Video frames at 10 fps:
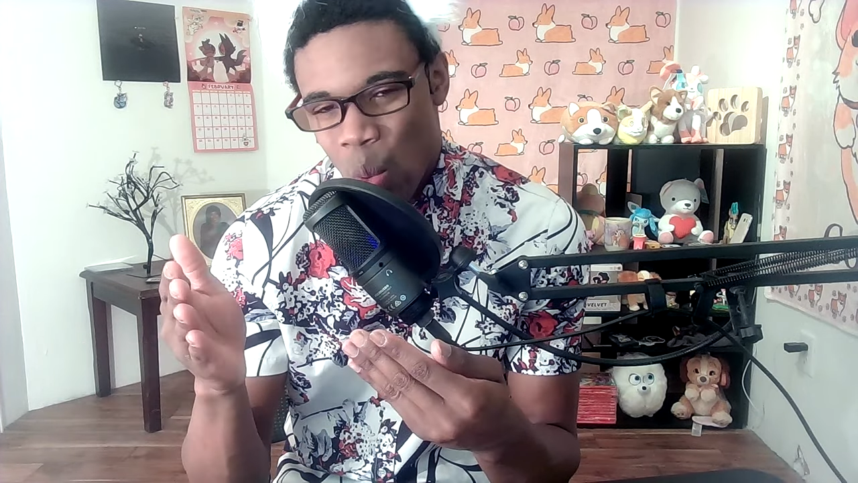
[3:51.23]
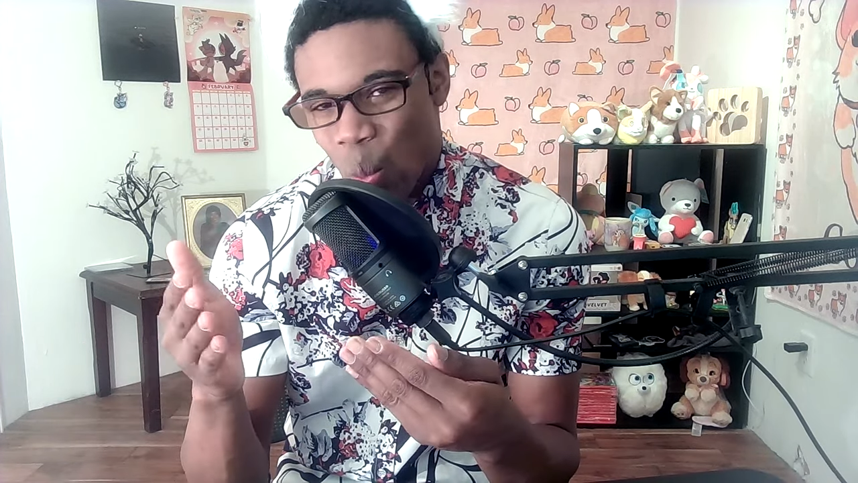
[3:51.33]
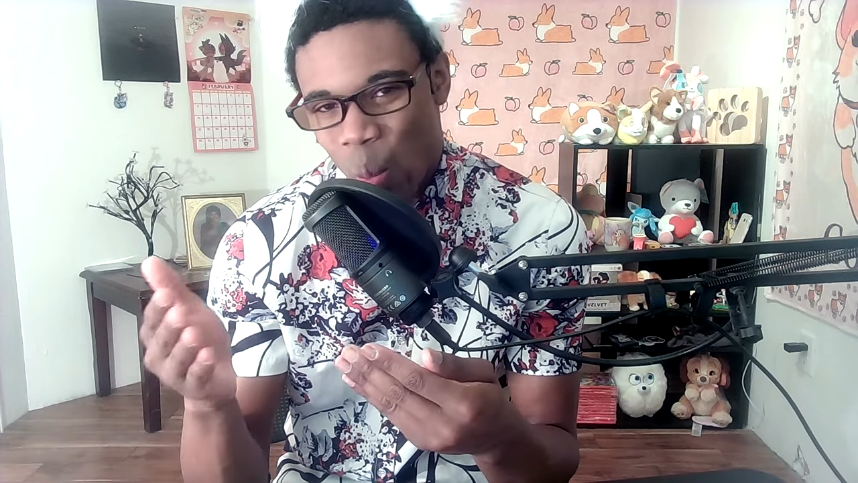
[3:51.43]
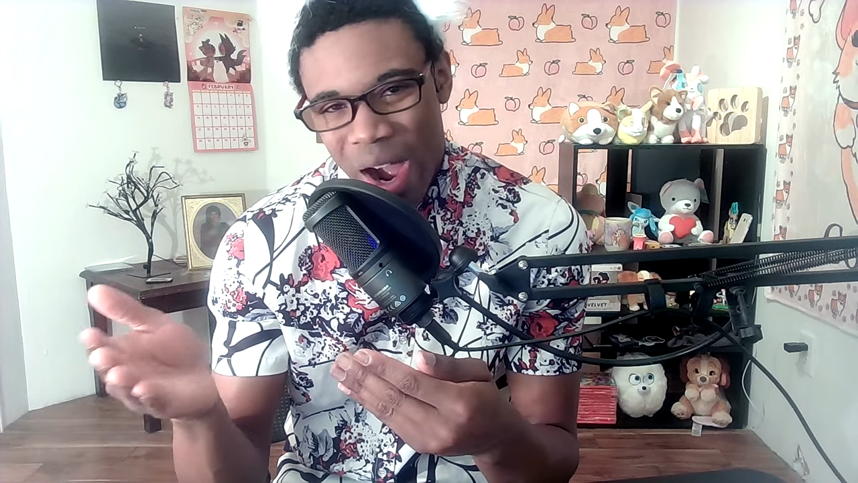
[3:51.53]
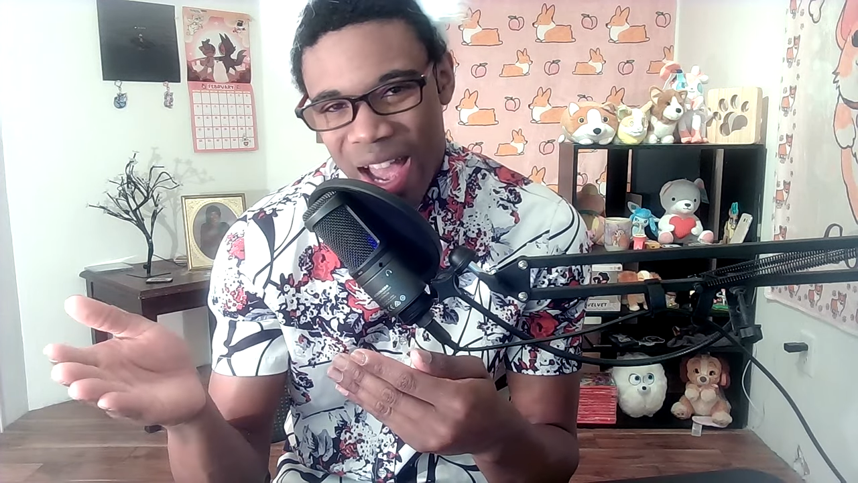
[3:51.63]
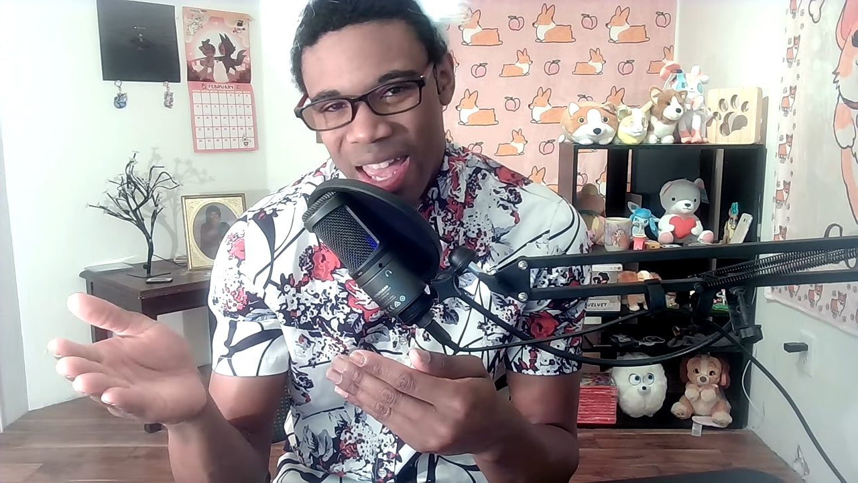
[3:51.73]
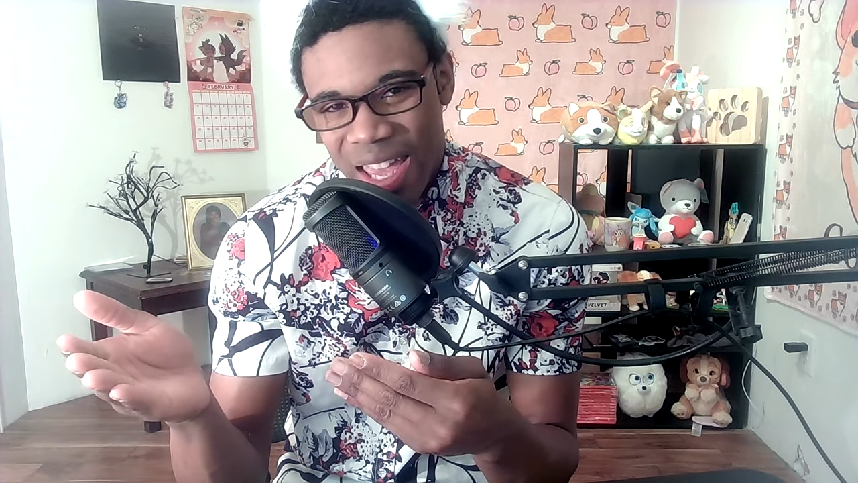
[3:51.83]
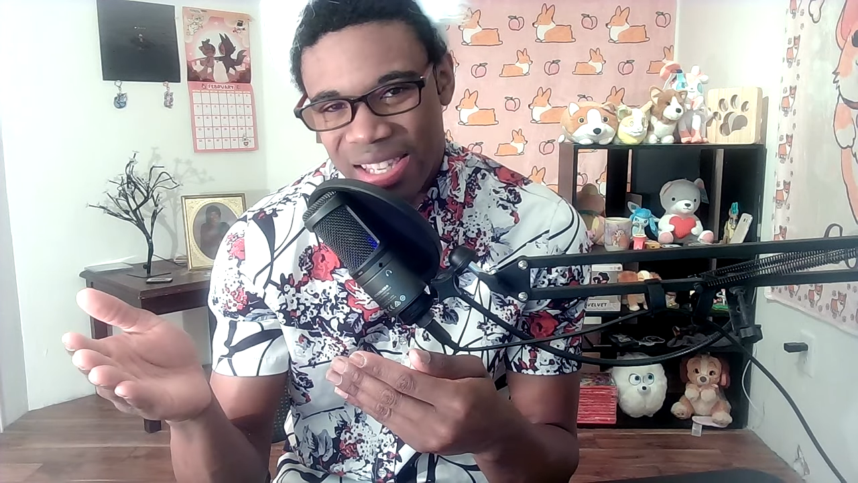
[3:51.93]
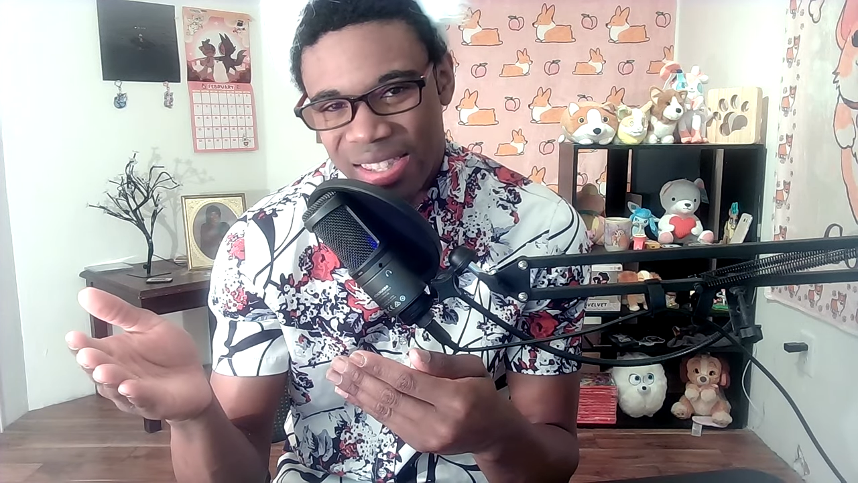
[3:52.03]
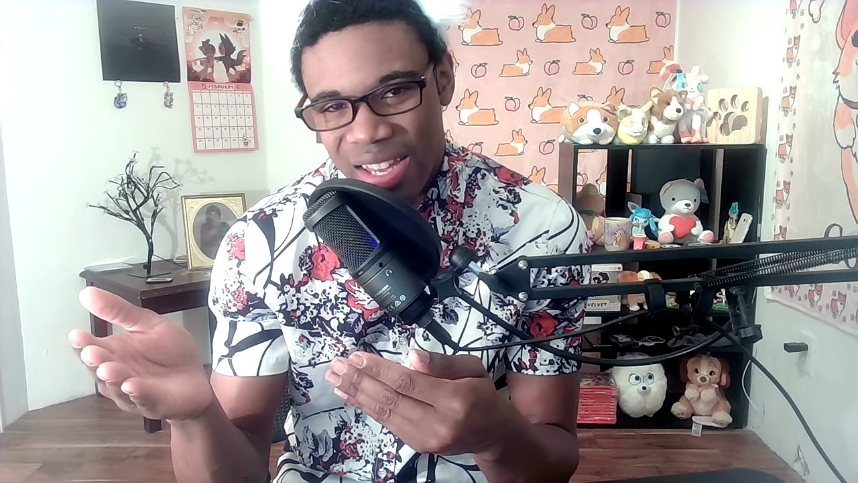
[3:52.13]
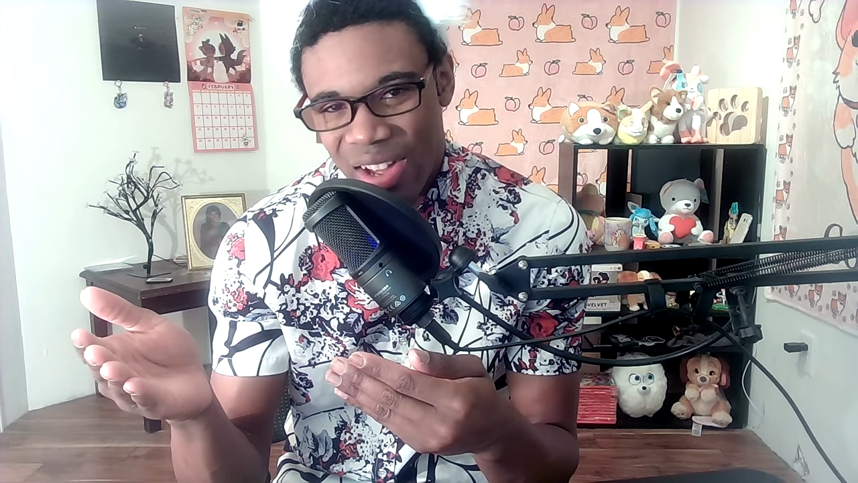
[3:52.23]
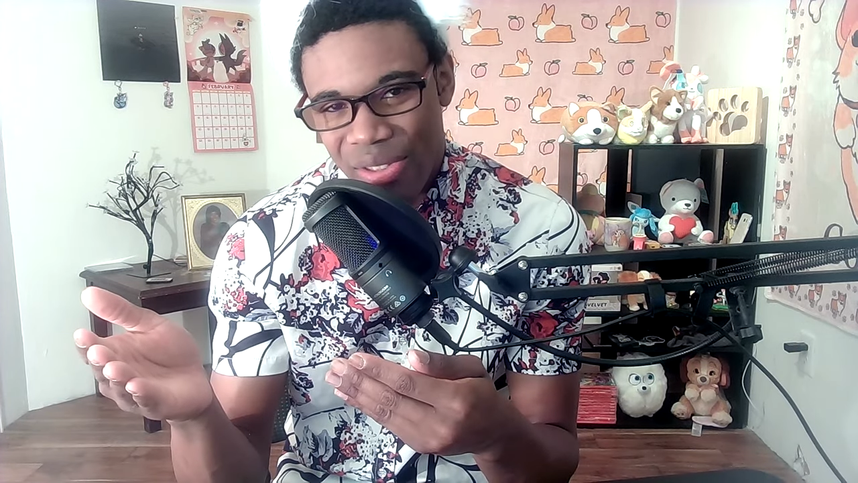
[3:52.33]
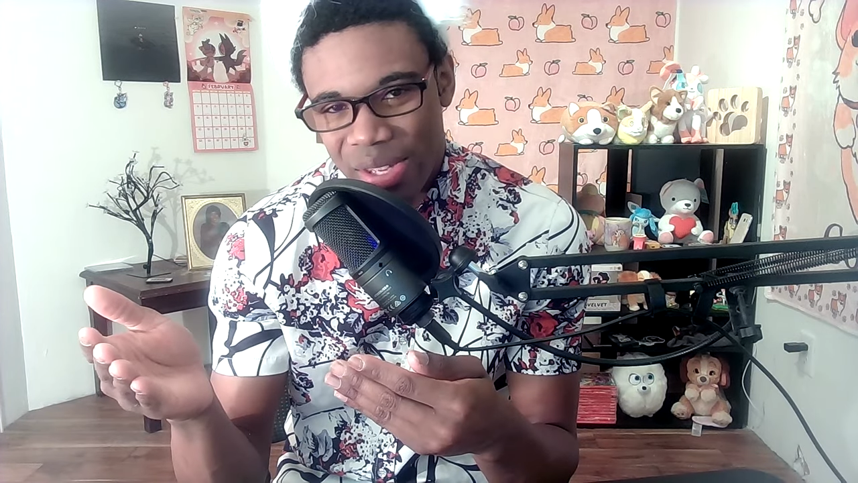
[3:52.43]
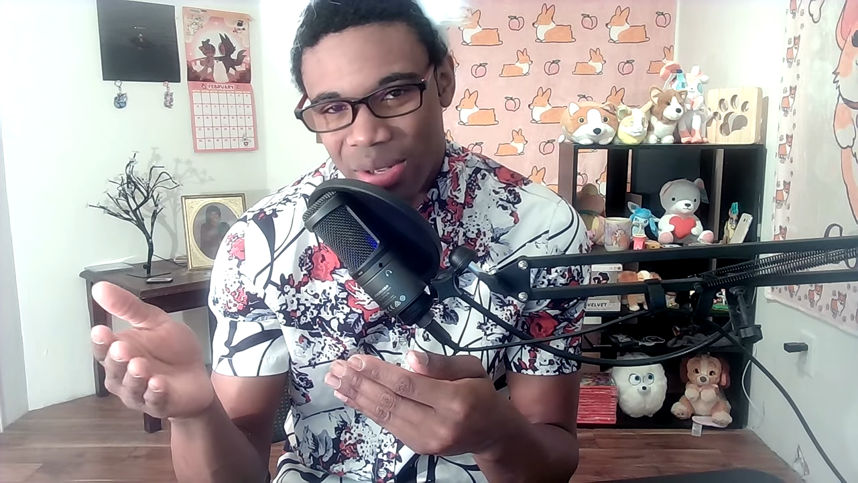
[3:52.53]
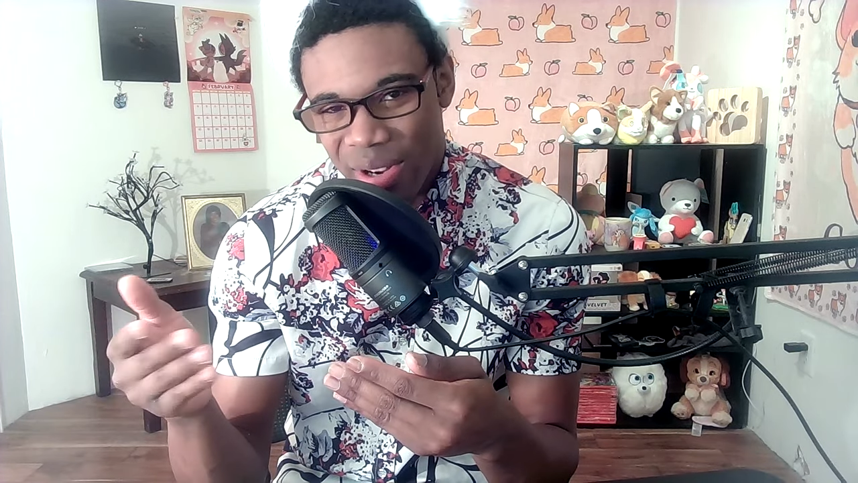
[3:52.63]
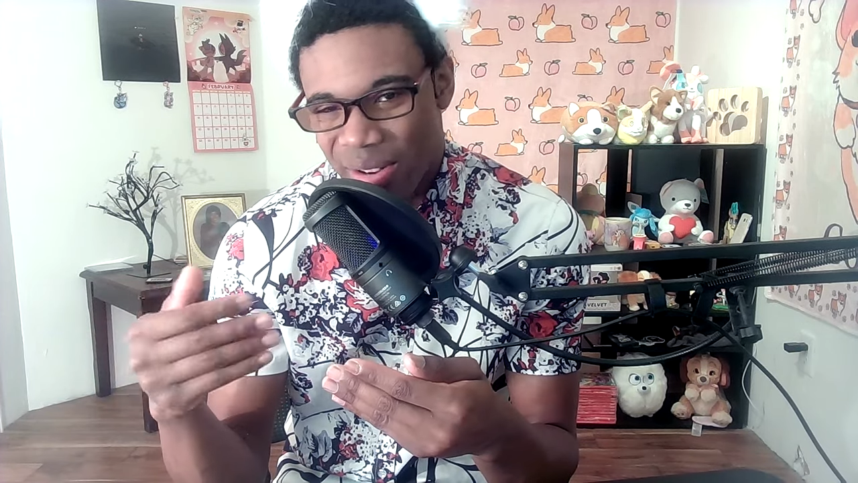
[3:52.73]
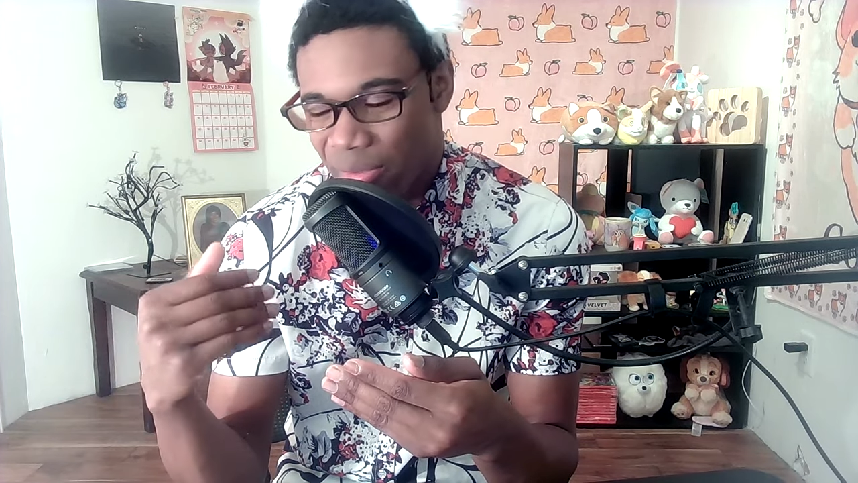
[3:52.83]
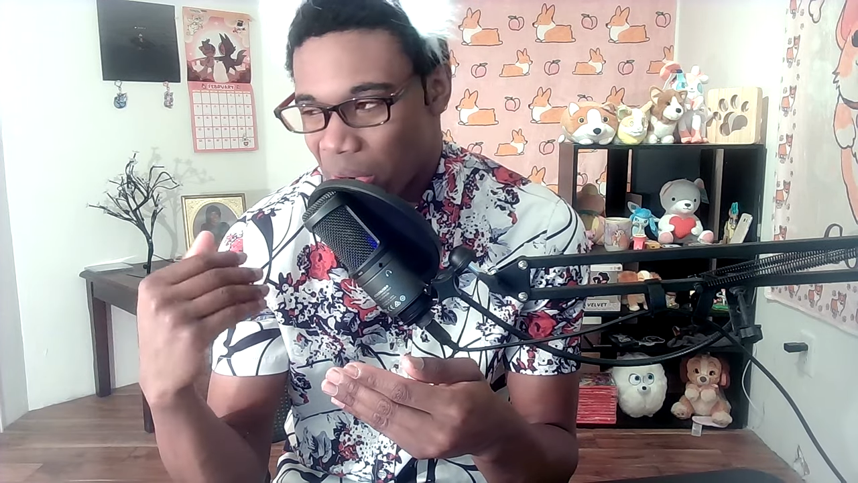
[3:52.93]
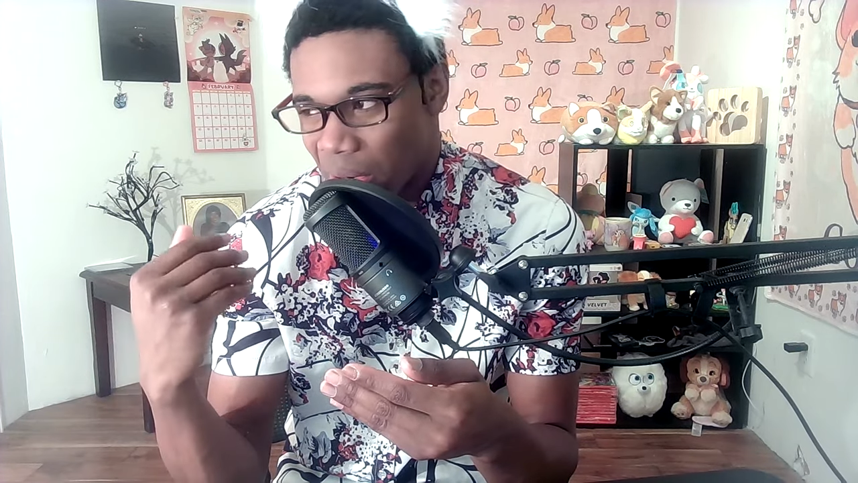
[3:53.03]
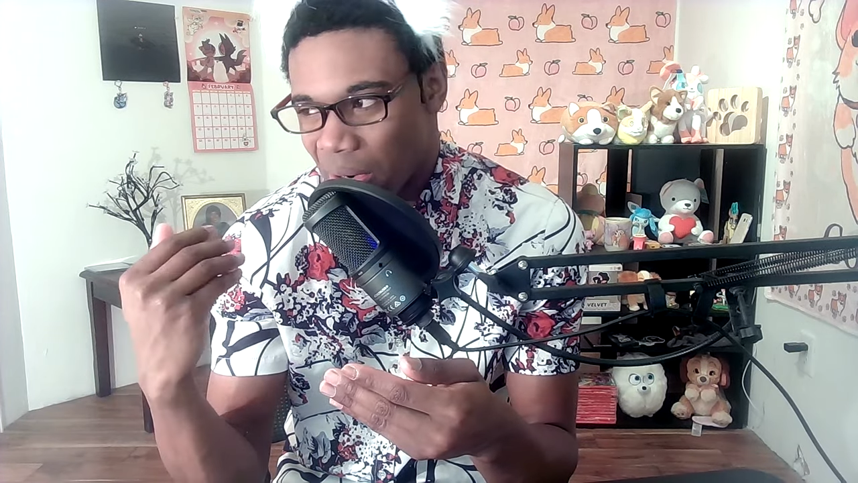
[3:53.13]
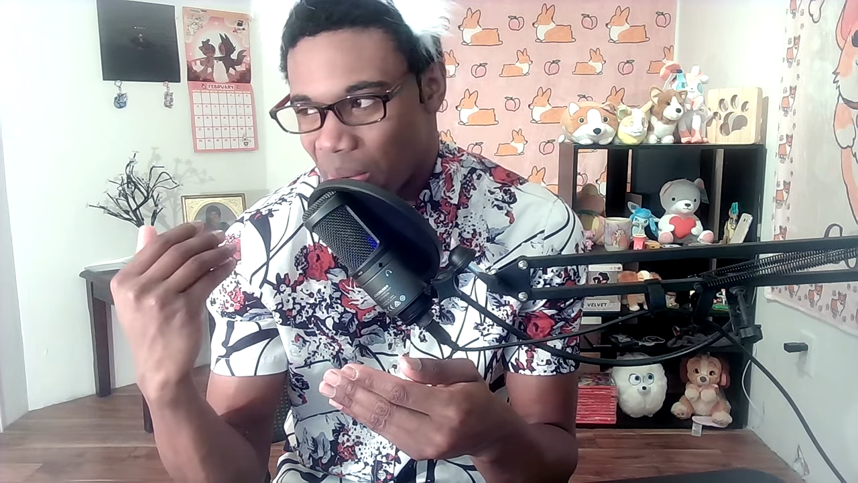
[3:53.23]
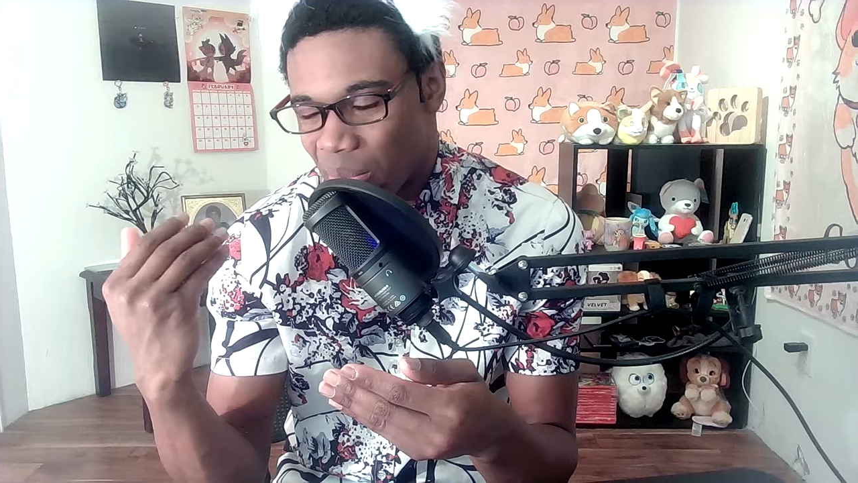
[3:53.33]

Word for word: why isn't he on the screen for